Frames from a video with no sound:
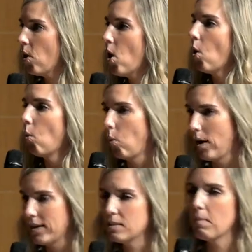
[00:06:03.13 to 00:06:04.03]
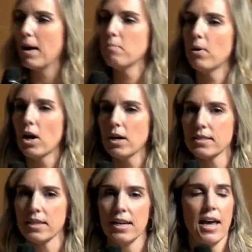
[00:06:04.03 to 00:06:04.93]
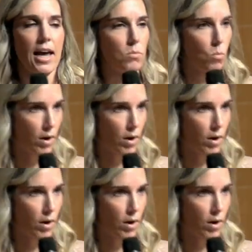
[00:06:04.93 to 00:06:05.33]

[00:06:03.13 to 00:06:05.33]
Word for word: what is my part and what is